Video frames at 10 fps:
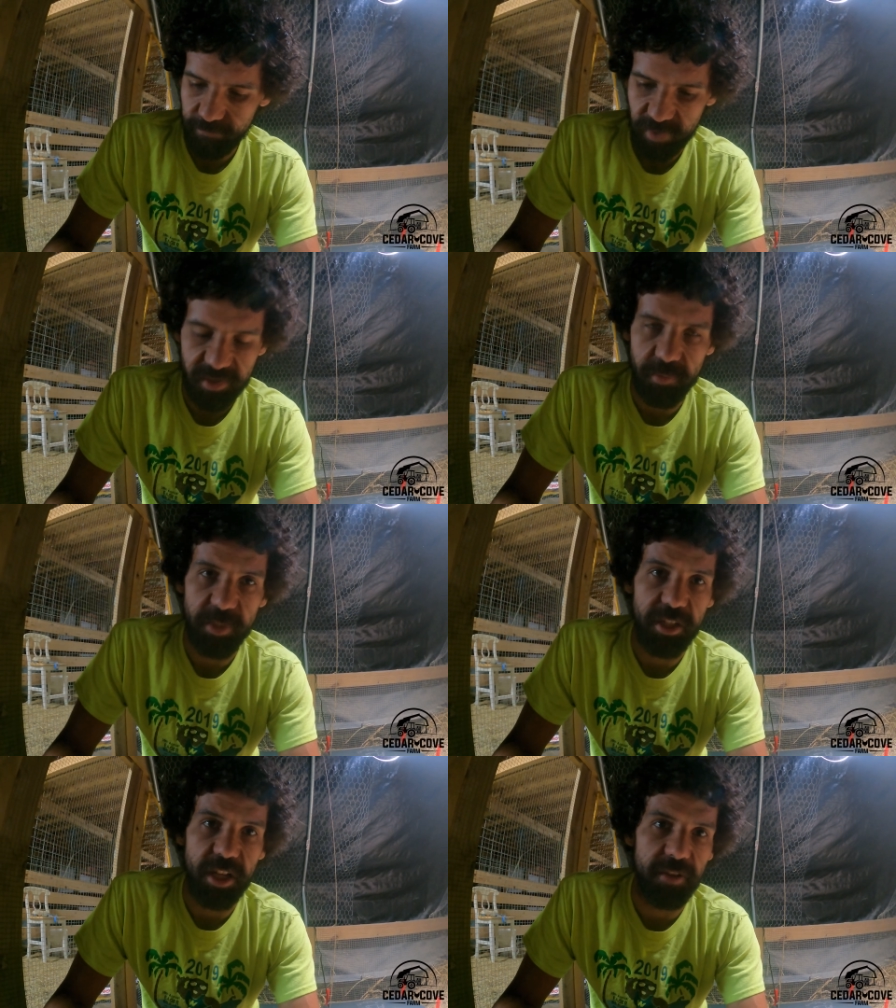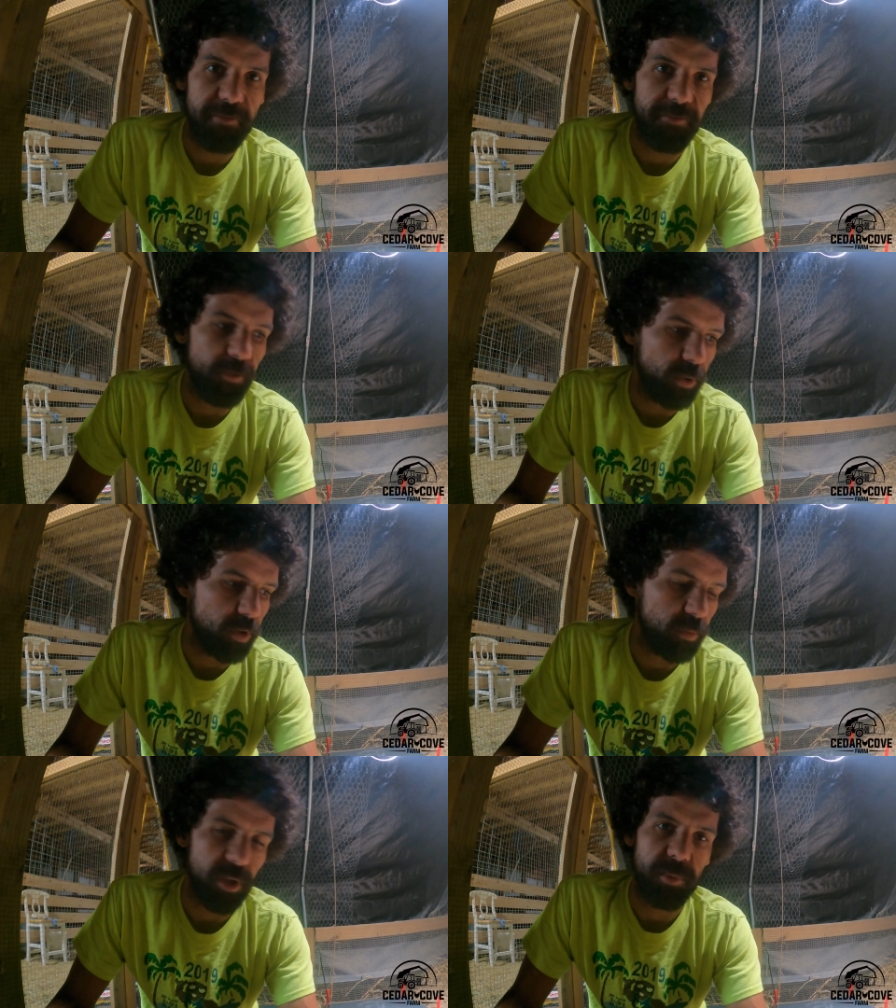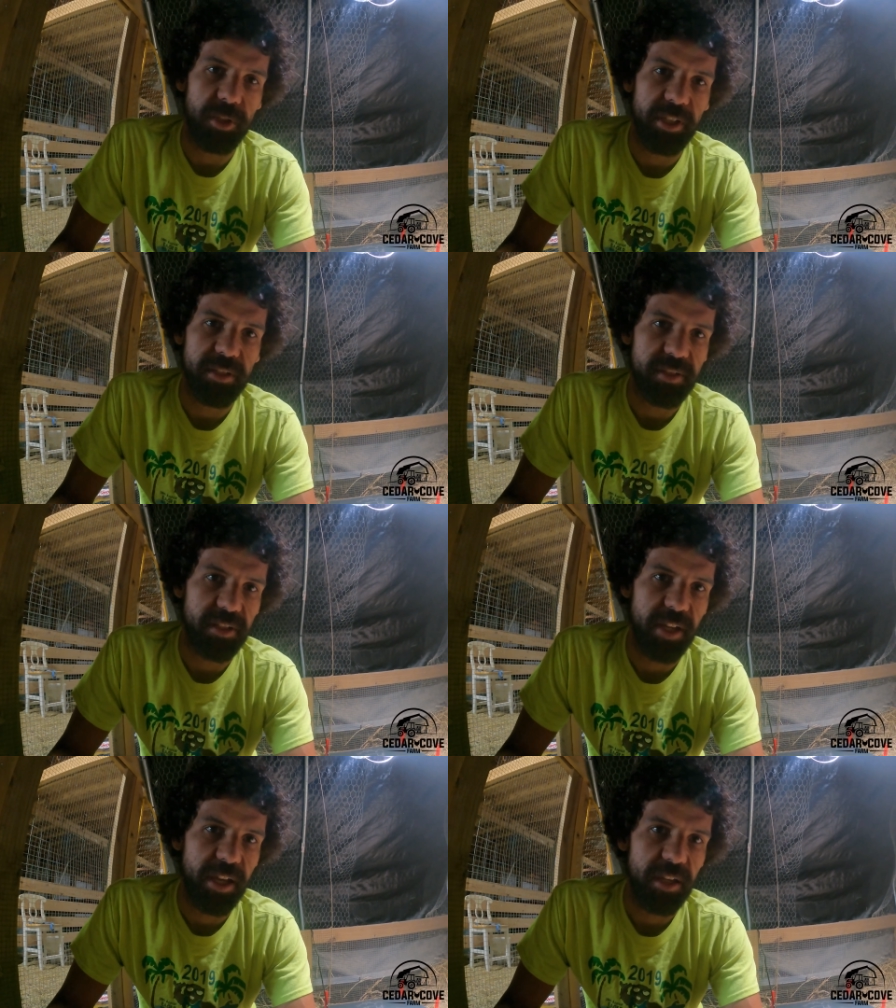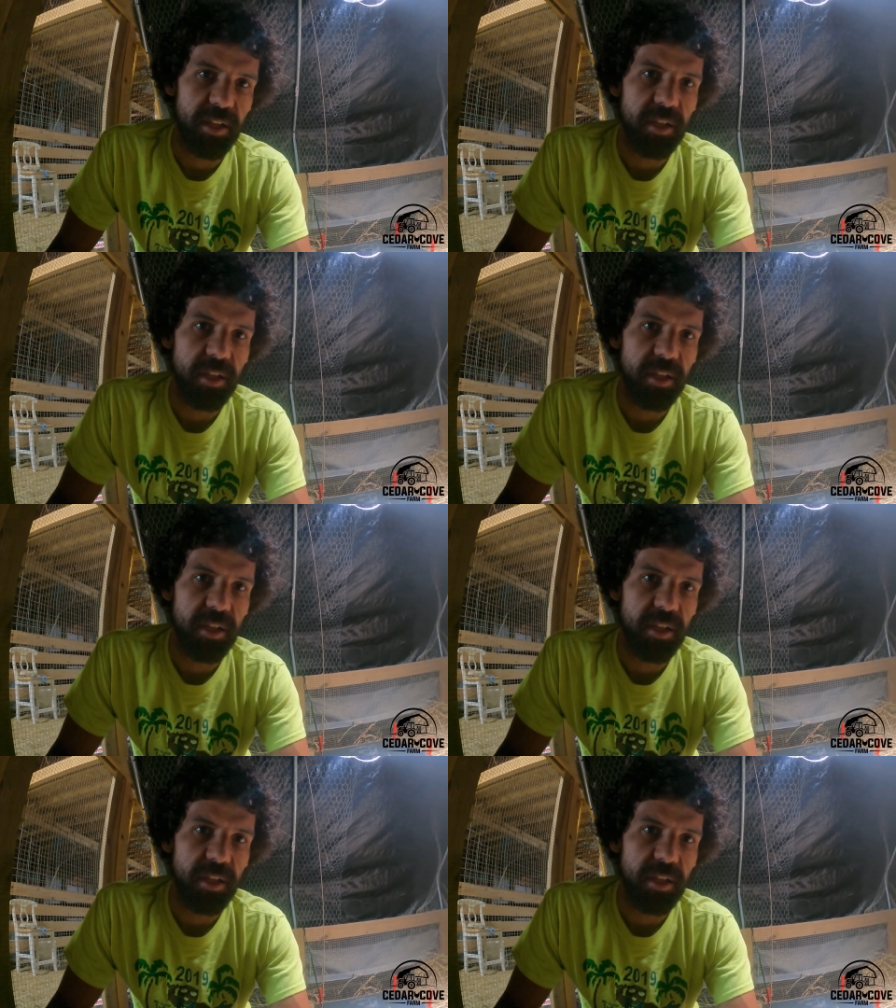This will be enough for what we're getting today.